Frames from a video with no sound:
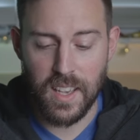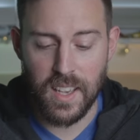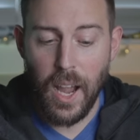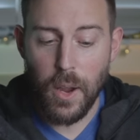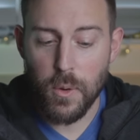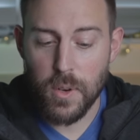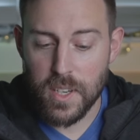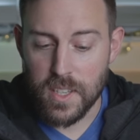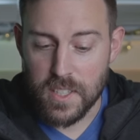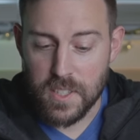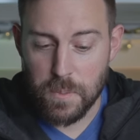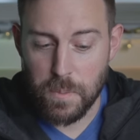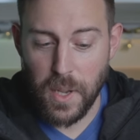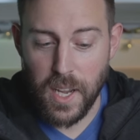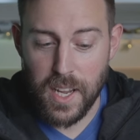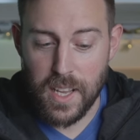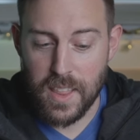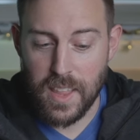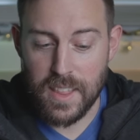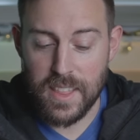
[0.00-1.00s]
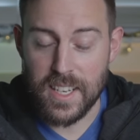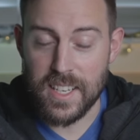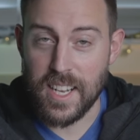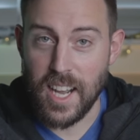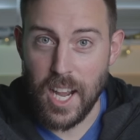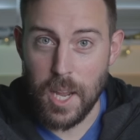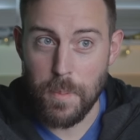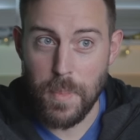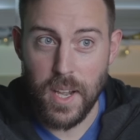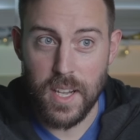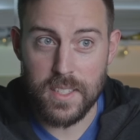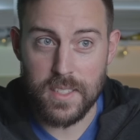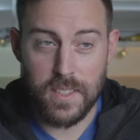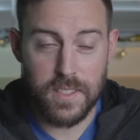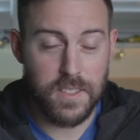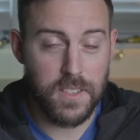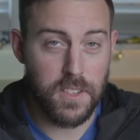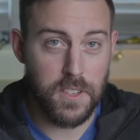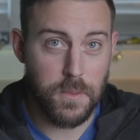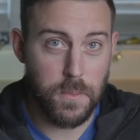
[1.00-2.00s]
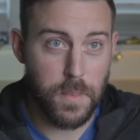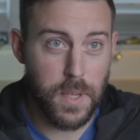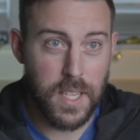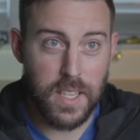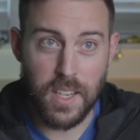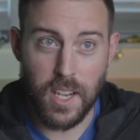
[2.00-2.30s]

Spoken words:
I would expect that the Type S is going to be